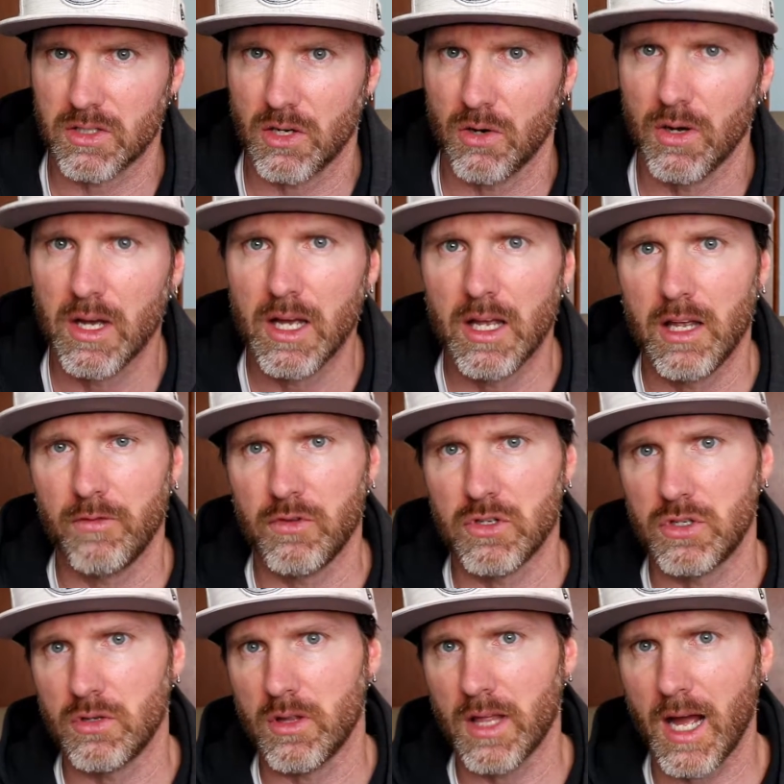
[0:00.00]
So if
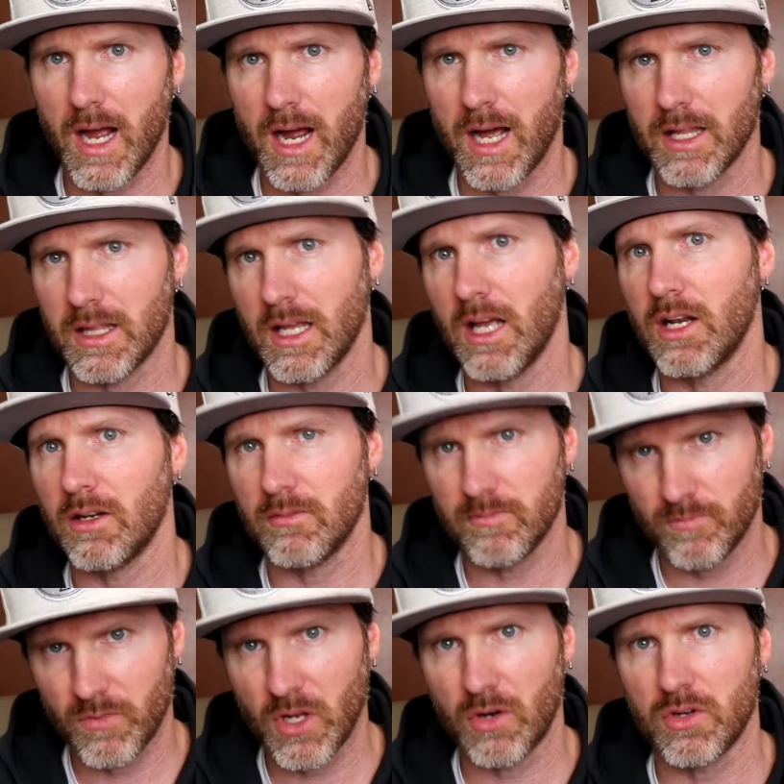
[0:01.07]
you do that, then
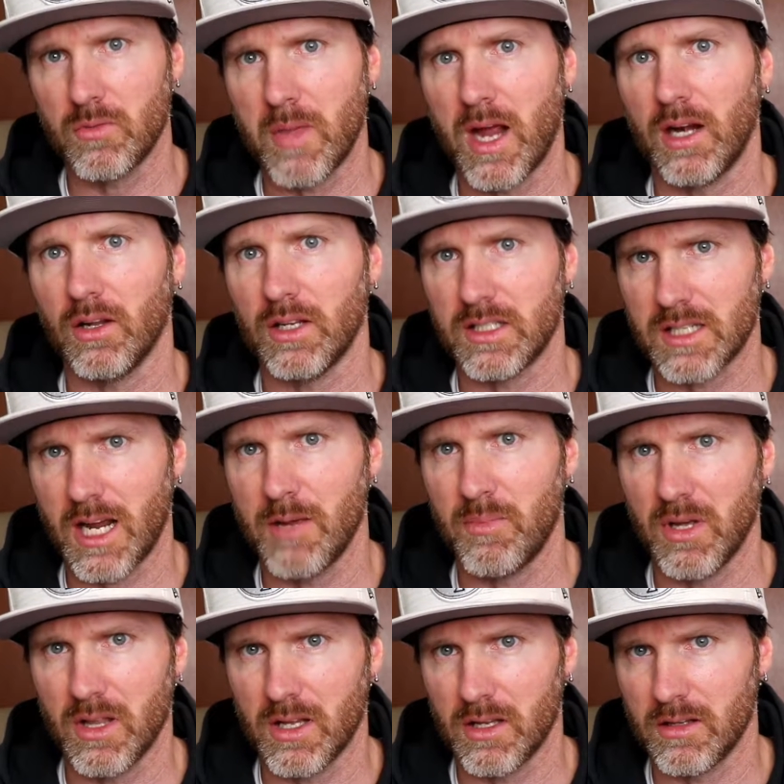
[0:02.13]
you manually
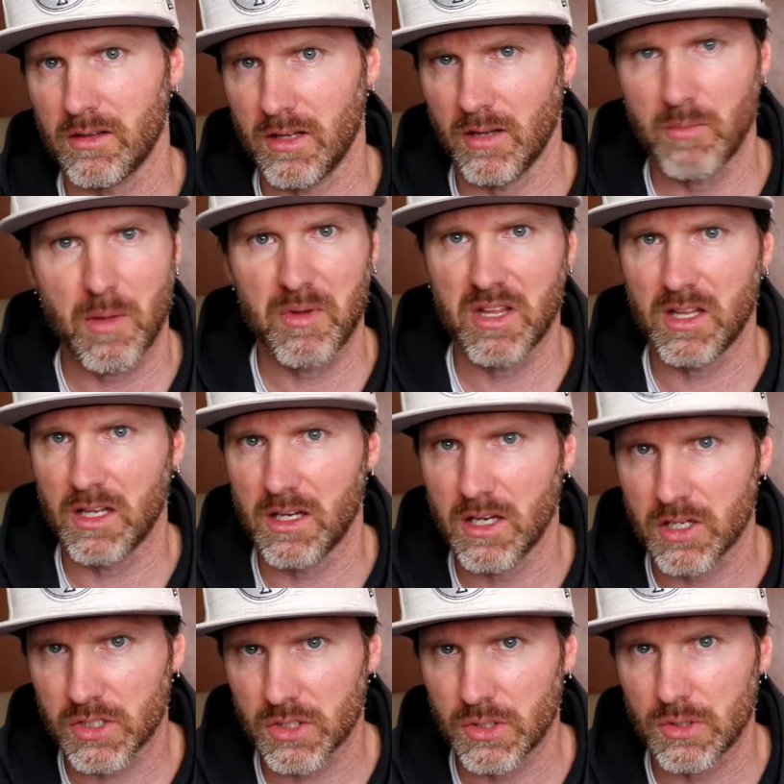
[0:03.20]
type in maybe the
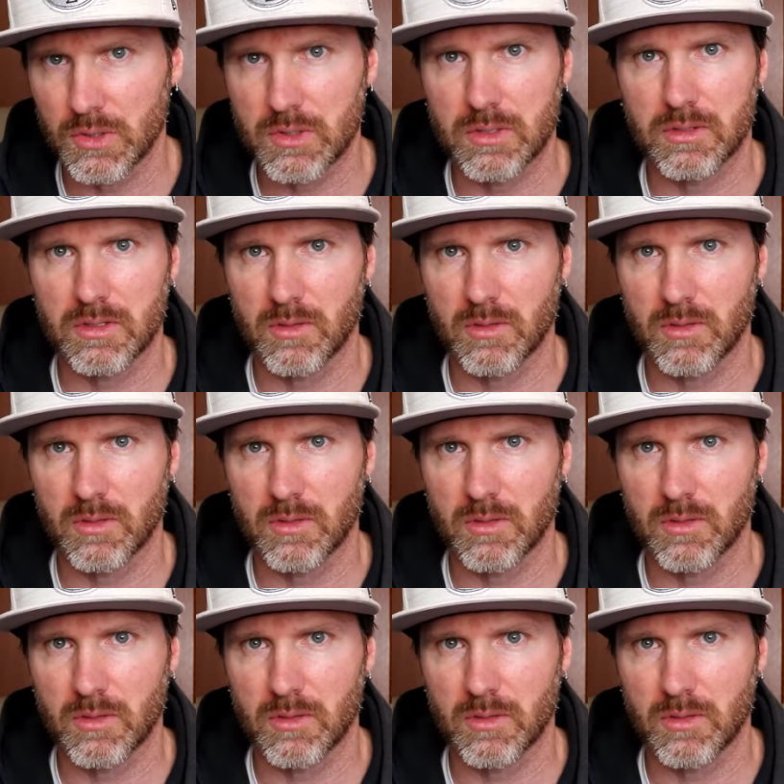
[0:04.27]
initials,